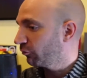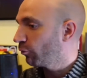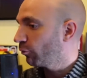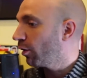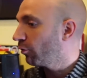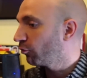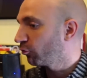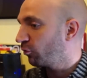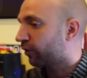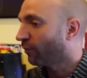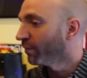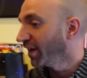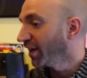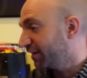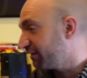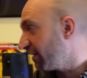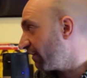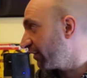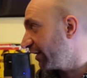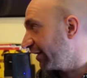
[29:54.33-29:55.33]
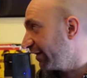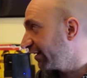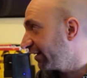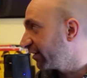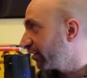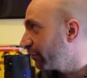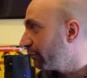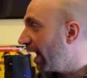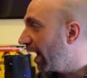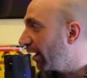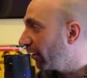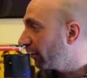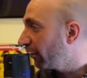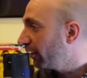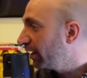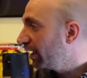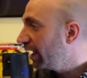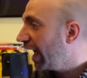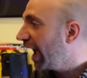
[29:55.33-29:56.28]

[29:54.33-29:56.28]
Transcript: that was one piece of evidence, that doesn't matter.